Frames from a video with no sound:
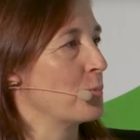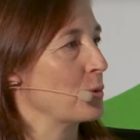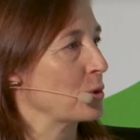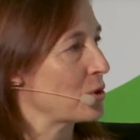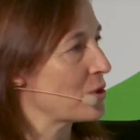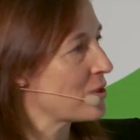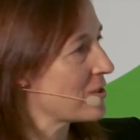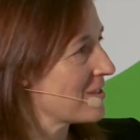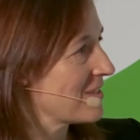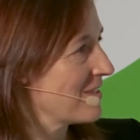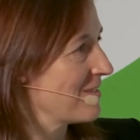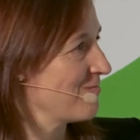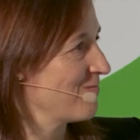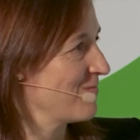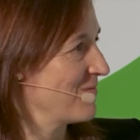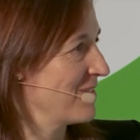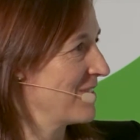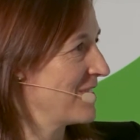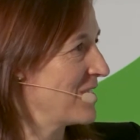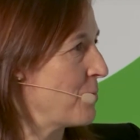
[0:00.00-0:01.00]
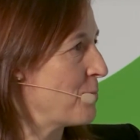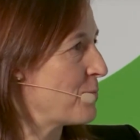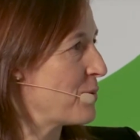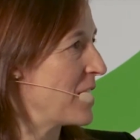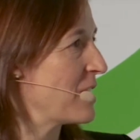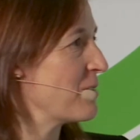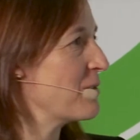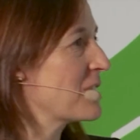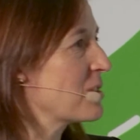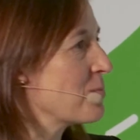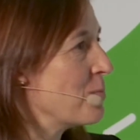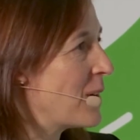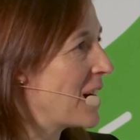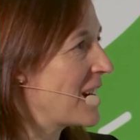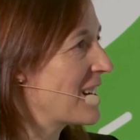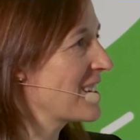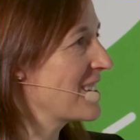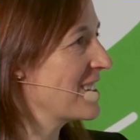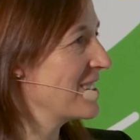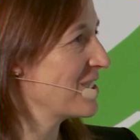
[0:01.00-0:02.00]
put the private
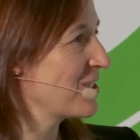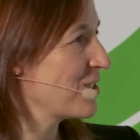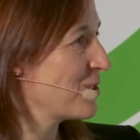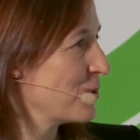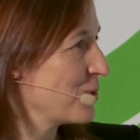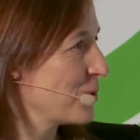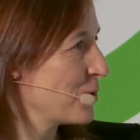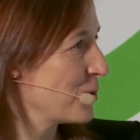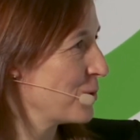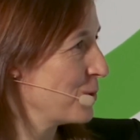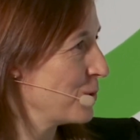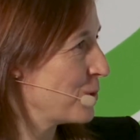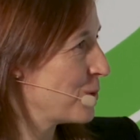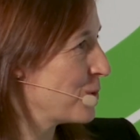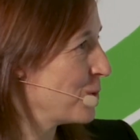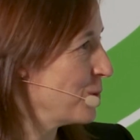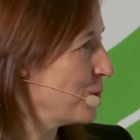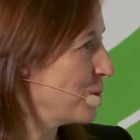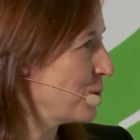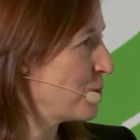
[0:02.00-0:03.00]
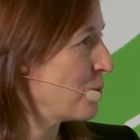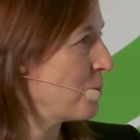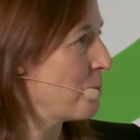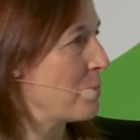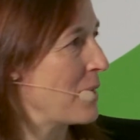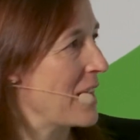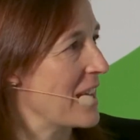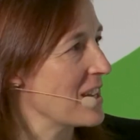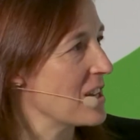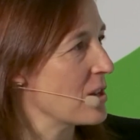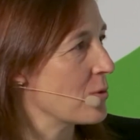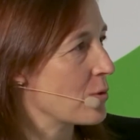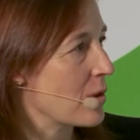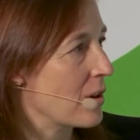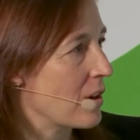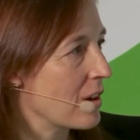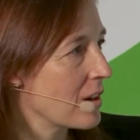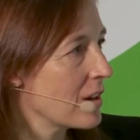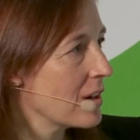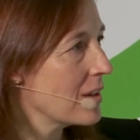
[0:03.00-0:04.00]
market to play a
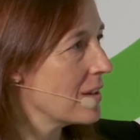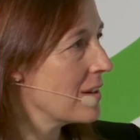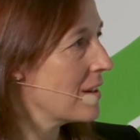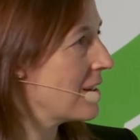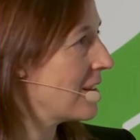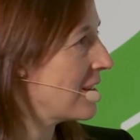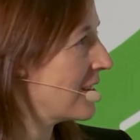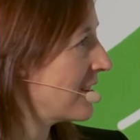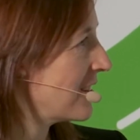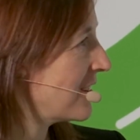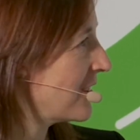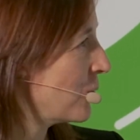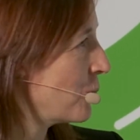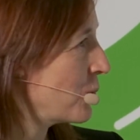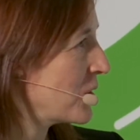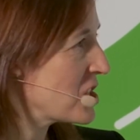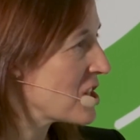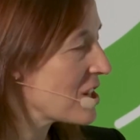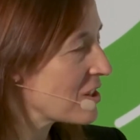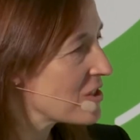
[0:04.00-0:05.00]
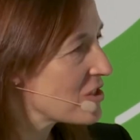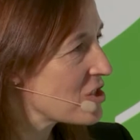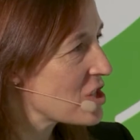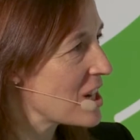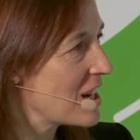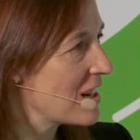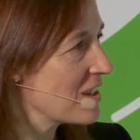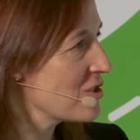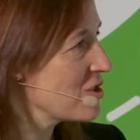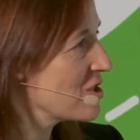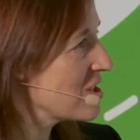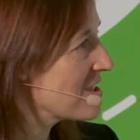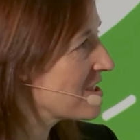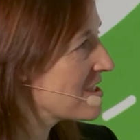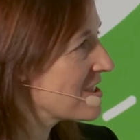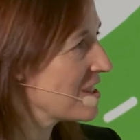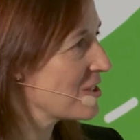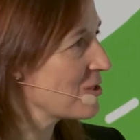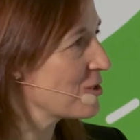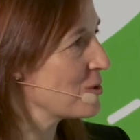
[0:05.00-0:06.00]
role. Which are the challenges
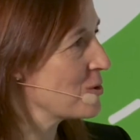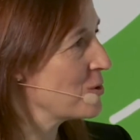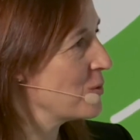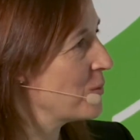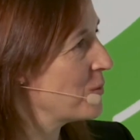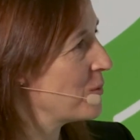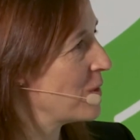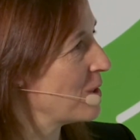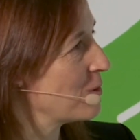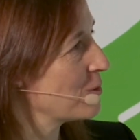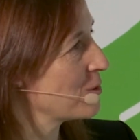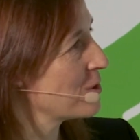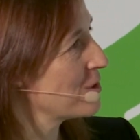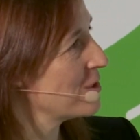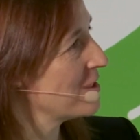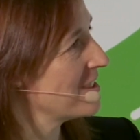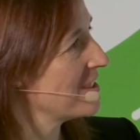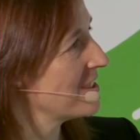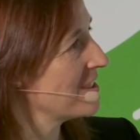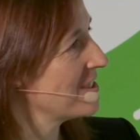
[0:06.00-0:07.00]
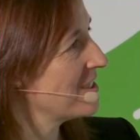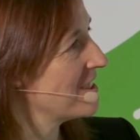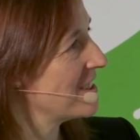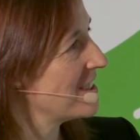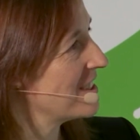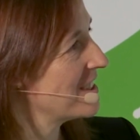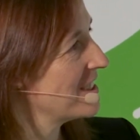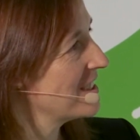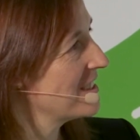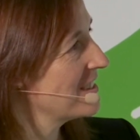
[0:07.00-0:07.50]
that you found there?